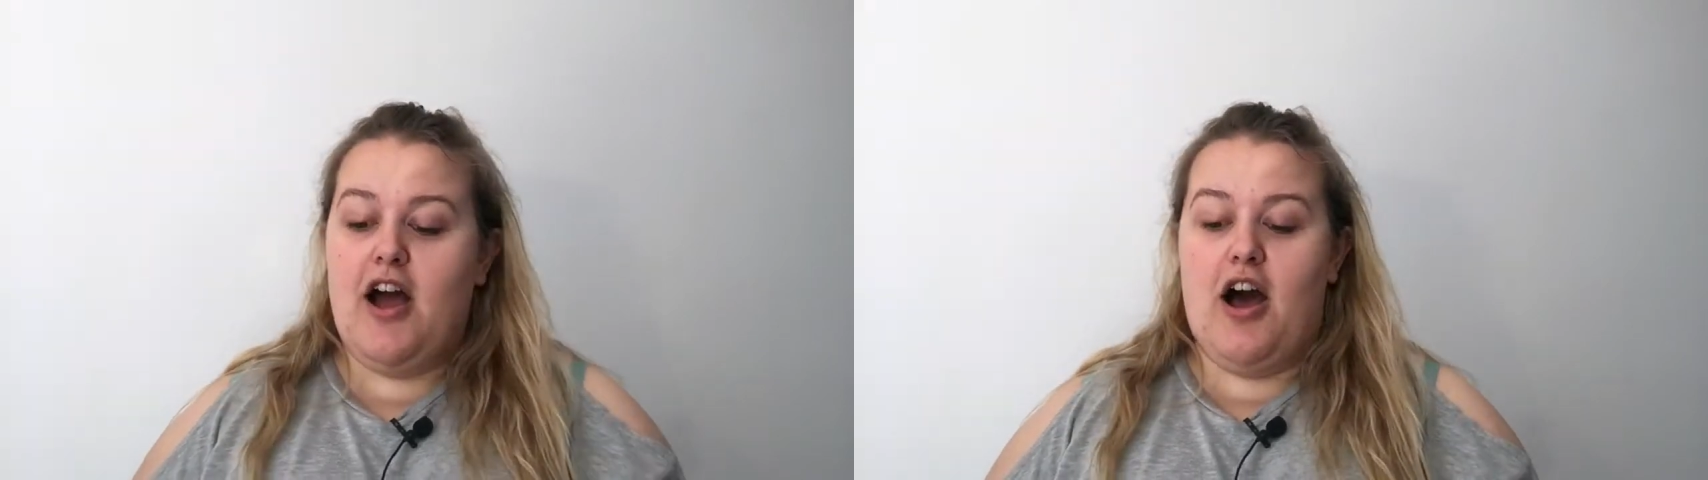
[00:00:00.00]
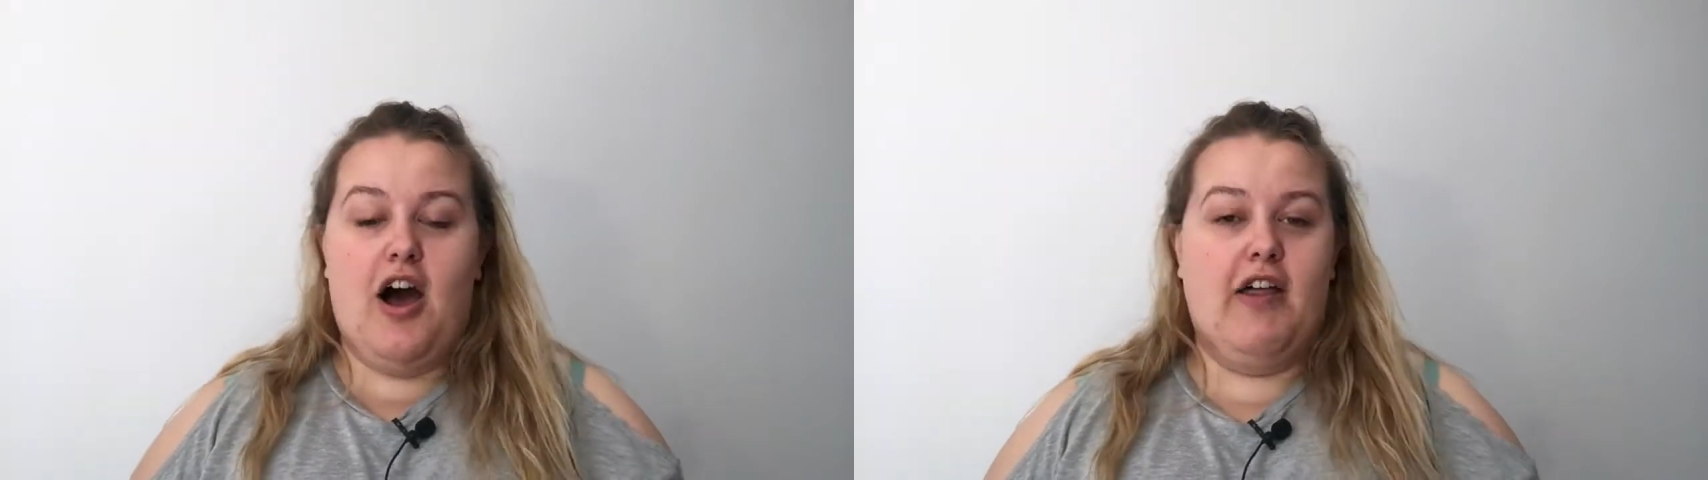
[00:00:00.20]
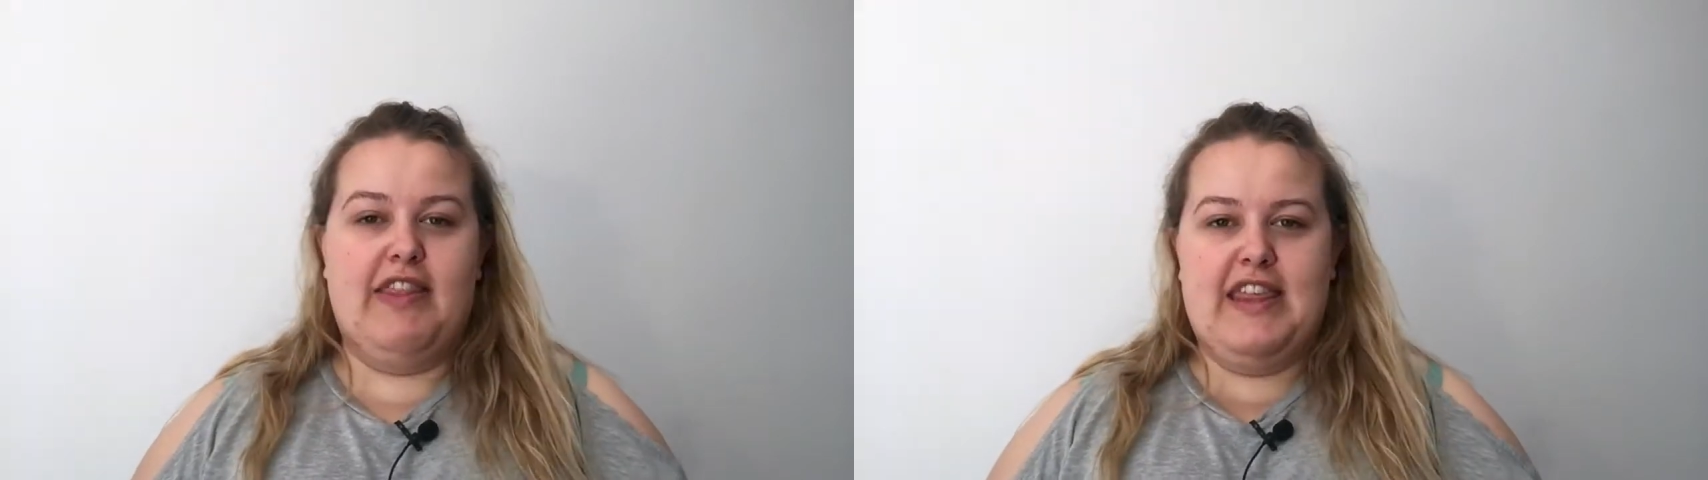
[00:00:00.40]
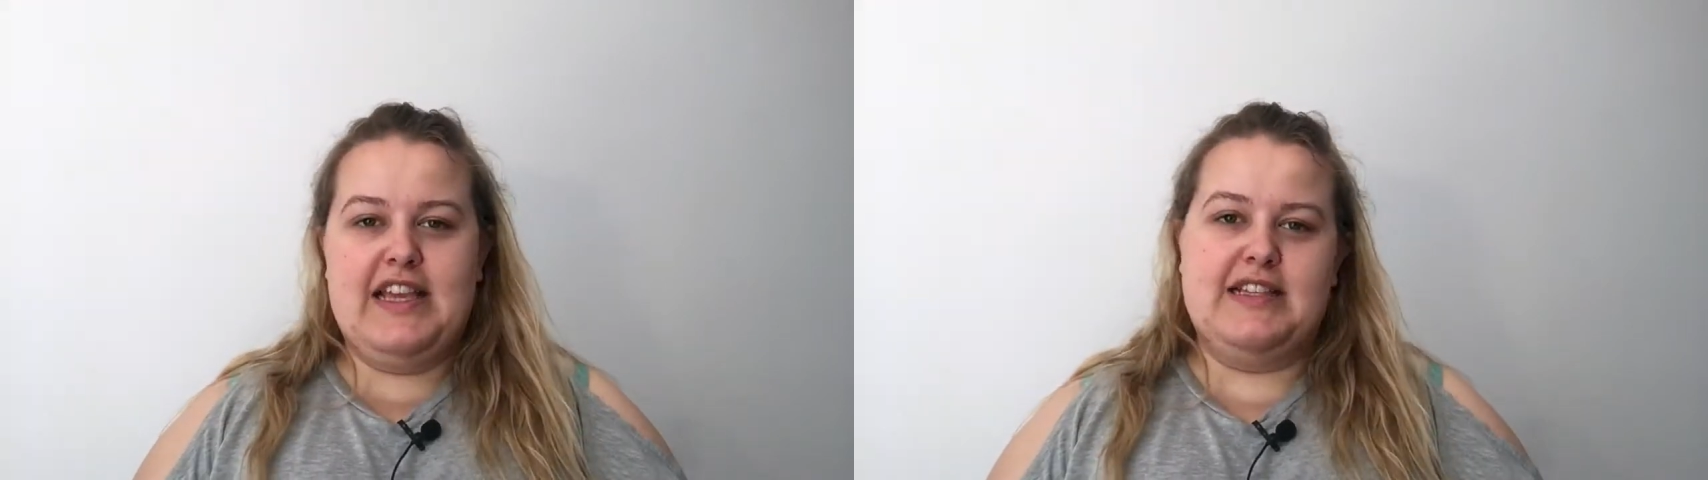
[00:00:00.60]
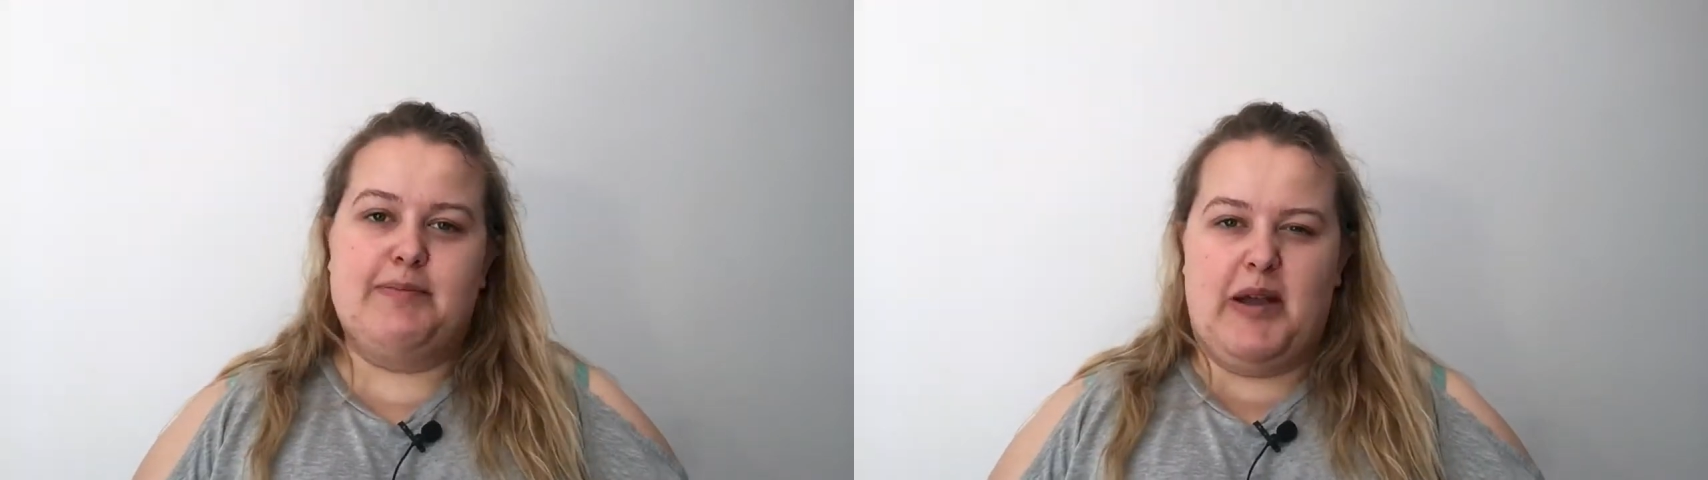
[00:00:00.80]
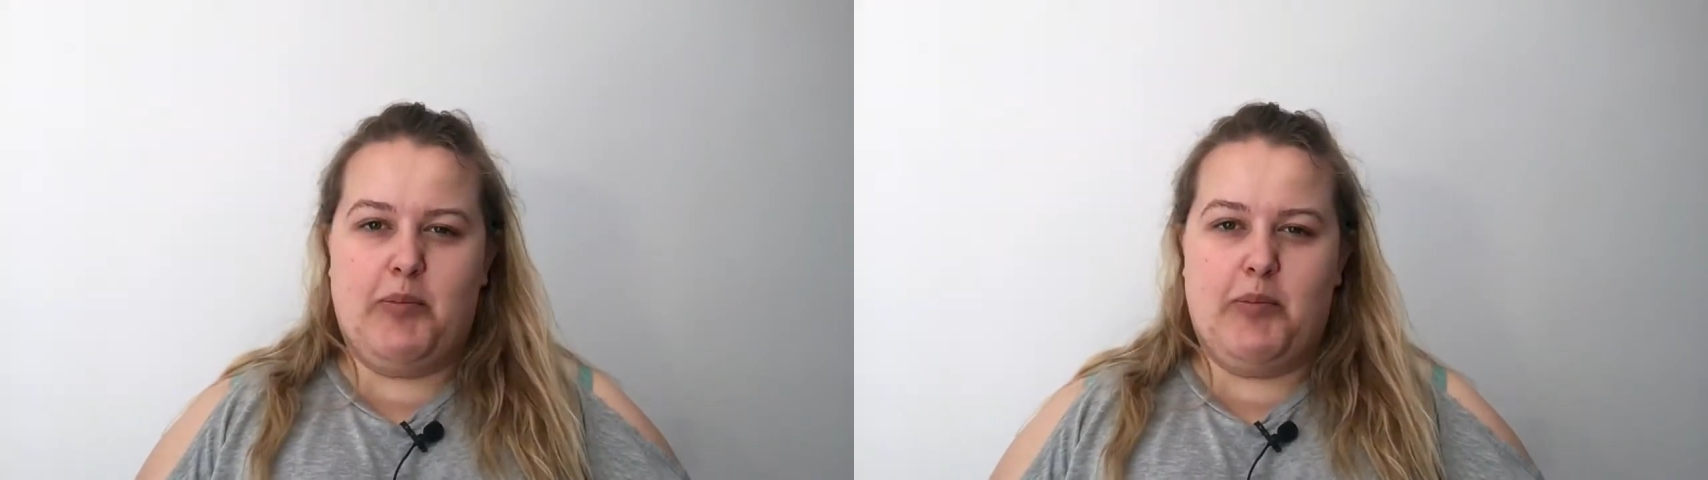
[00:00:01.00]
are these bad